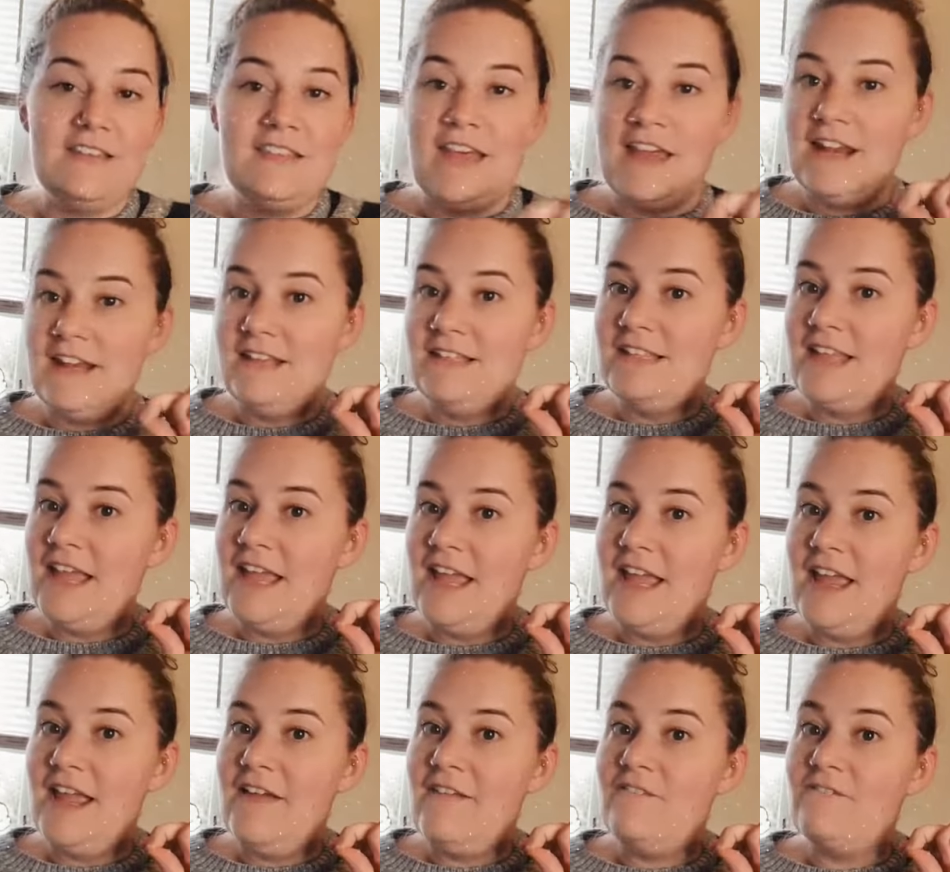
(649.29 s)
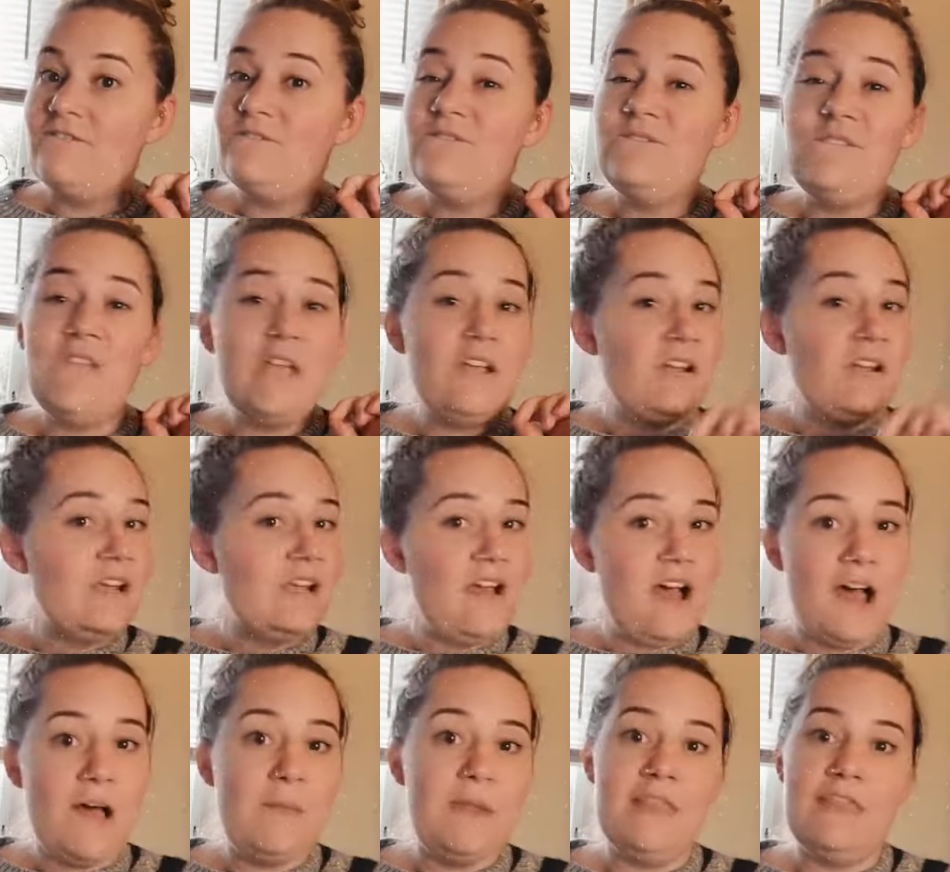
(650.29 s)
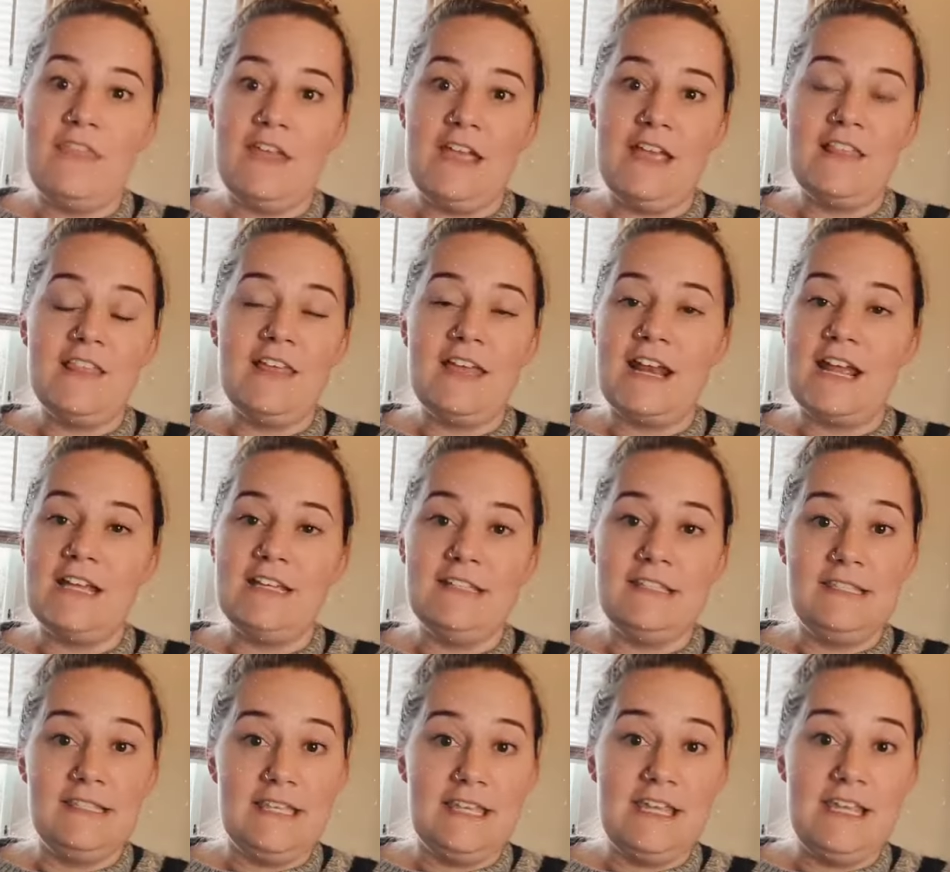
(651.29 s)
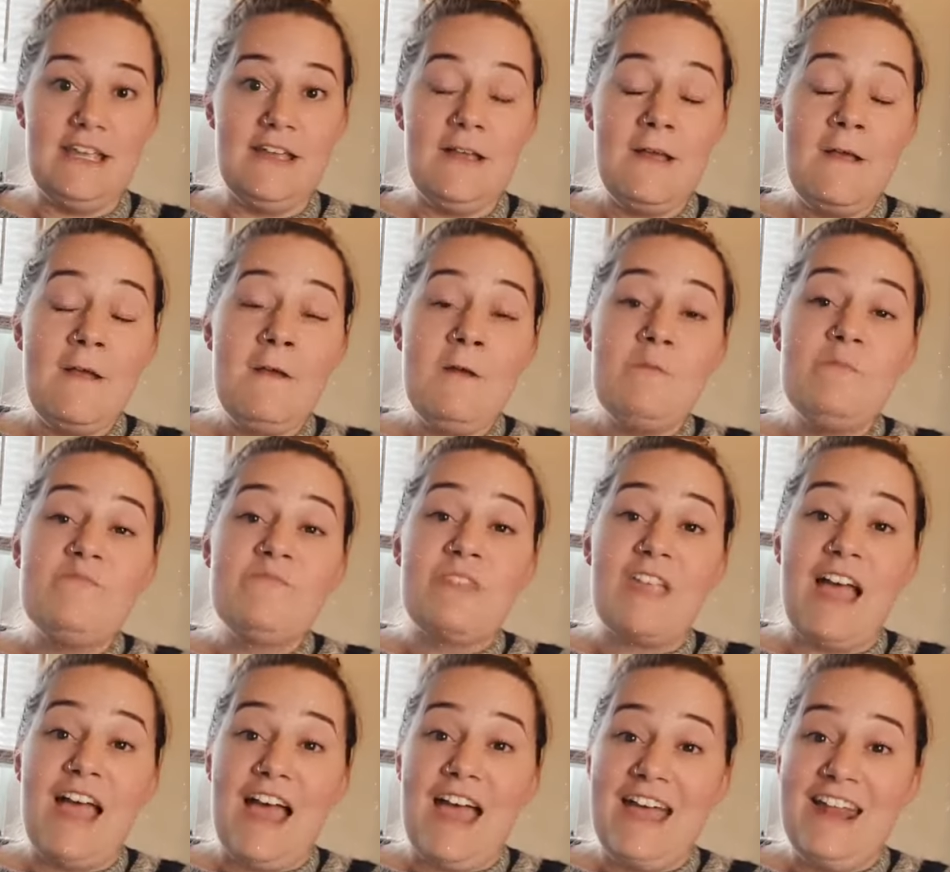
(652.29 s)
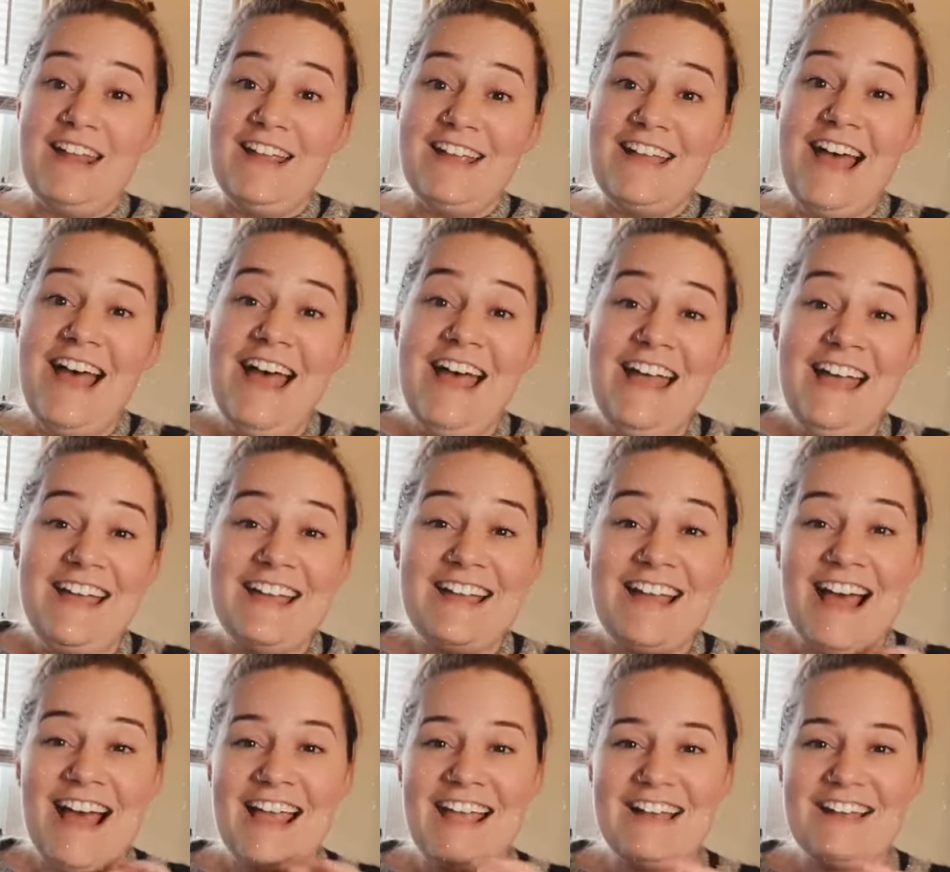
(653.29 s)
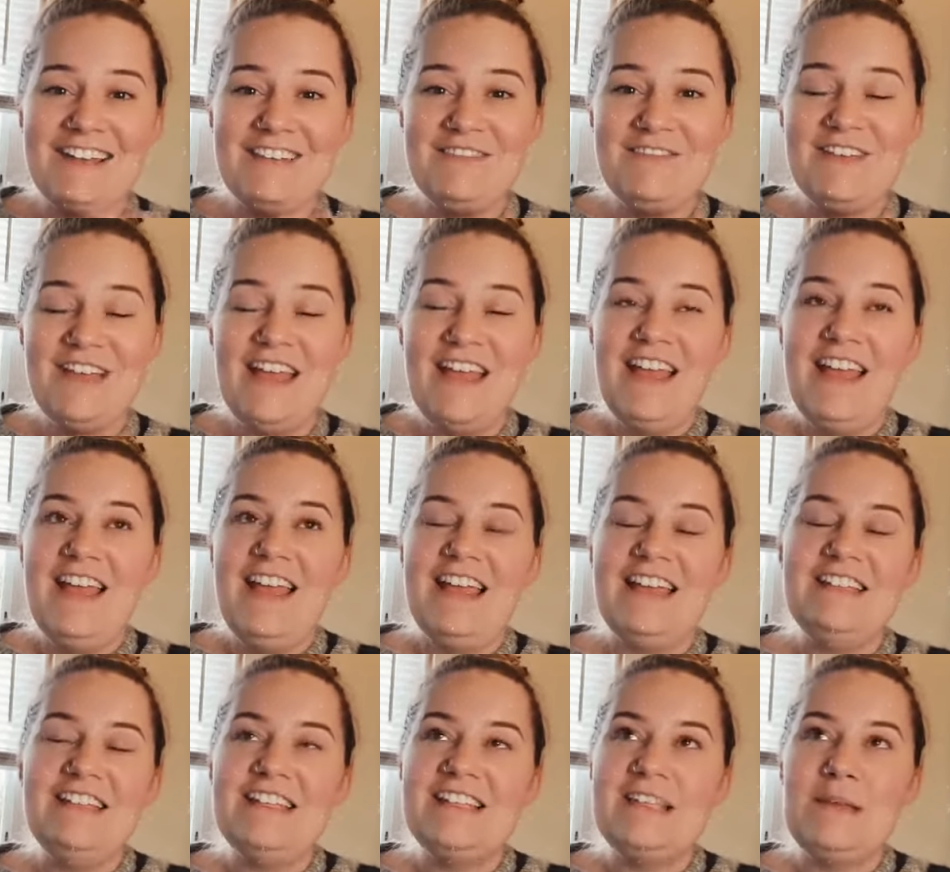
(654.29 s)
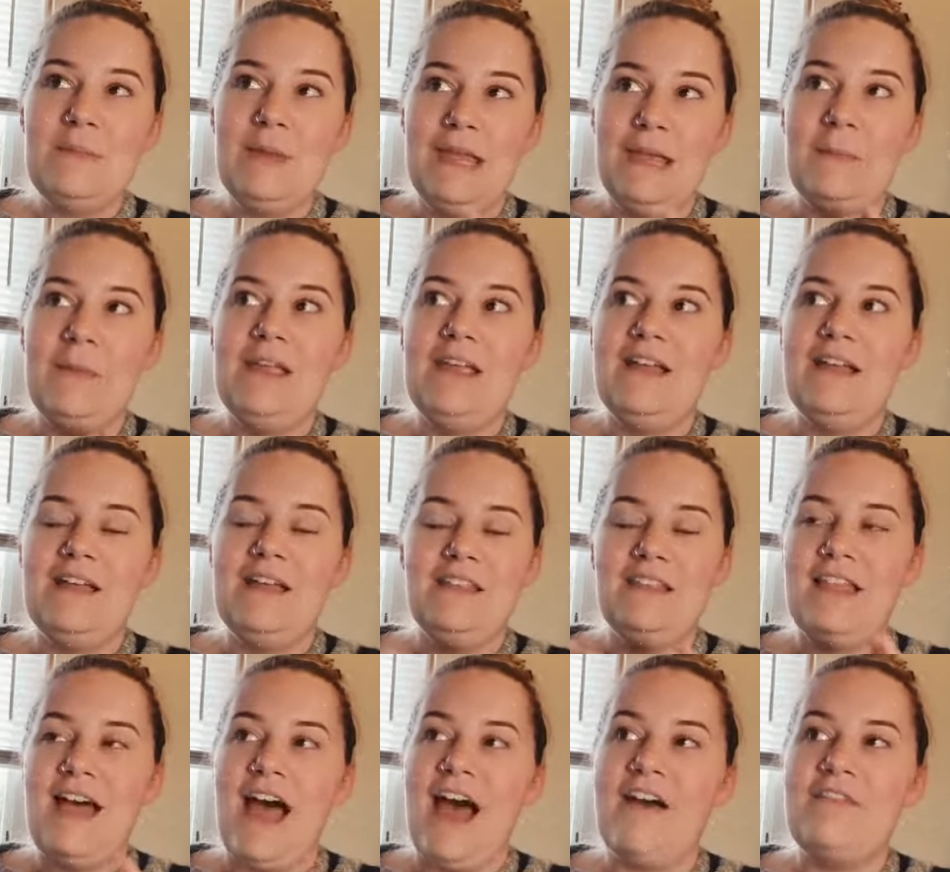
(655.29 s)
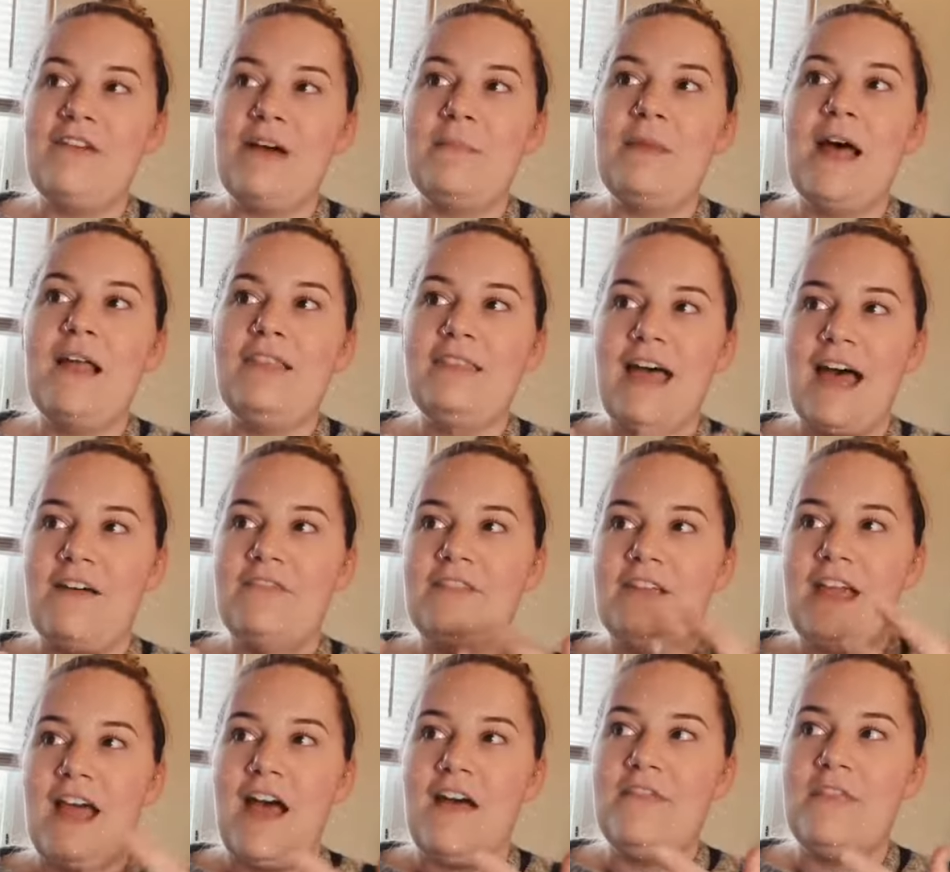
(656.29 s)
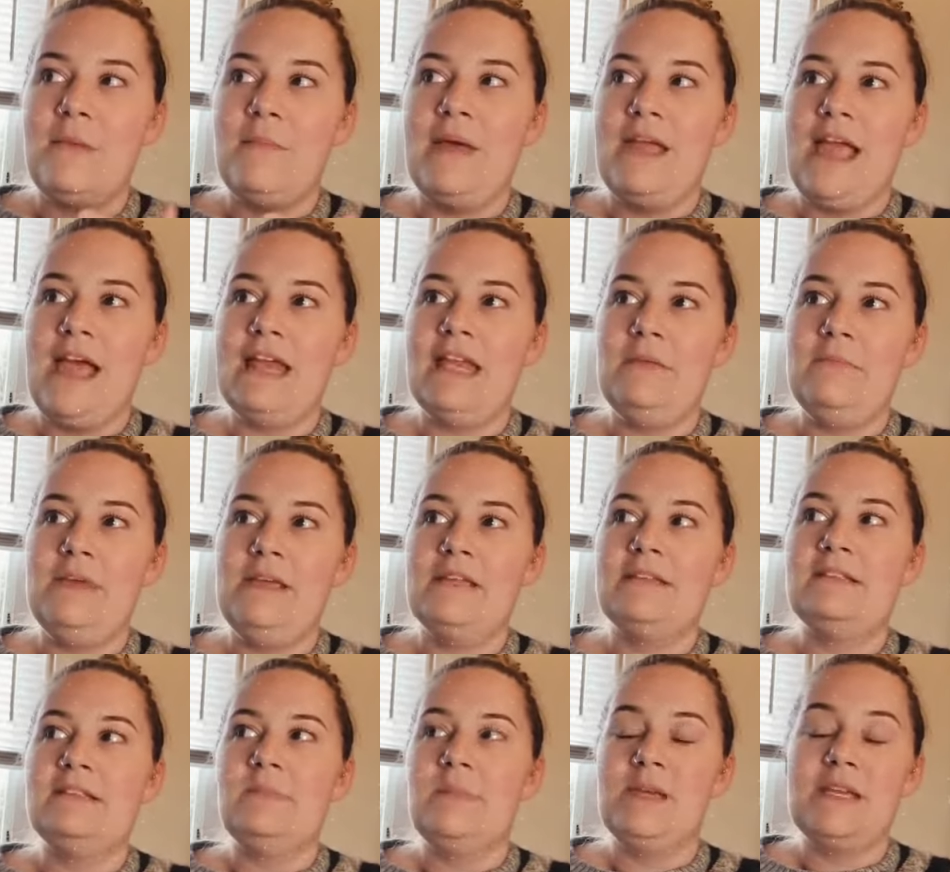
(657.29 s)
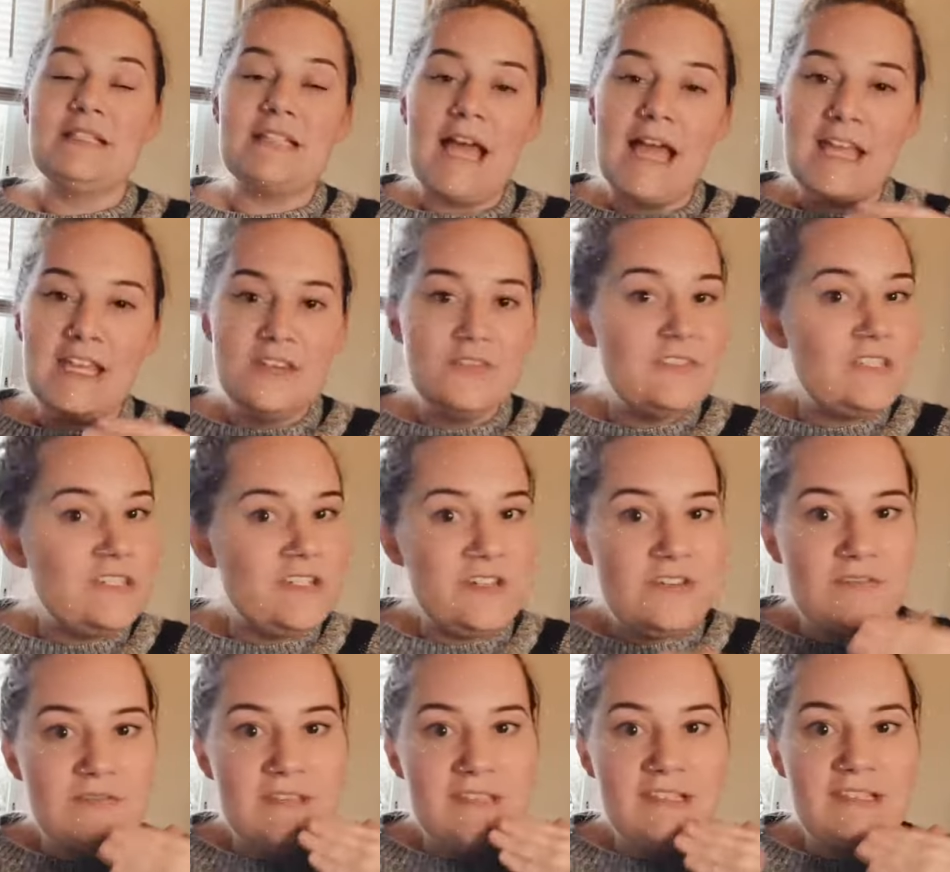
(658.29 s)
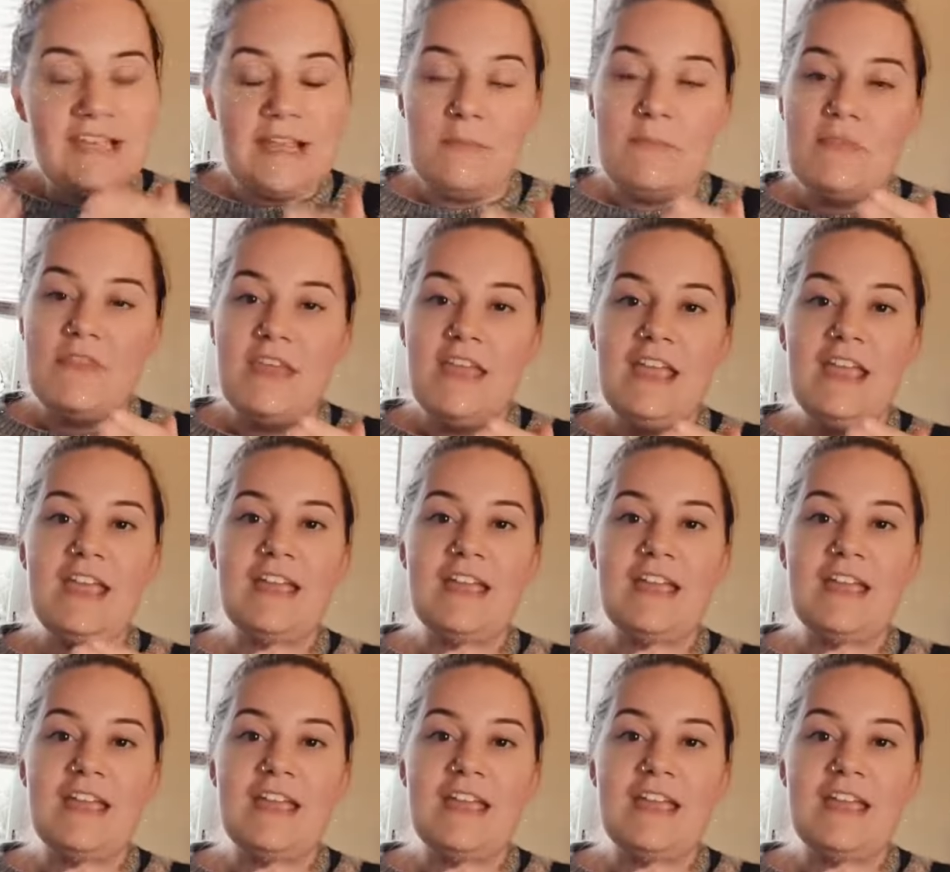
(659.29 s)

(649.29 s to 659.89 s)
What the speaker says: That is a very common thing that I see, and it doesn't make me laugh. I'm not laughing at them by any means, because I used to do the same thing.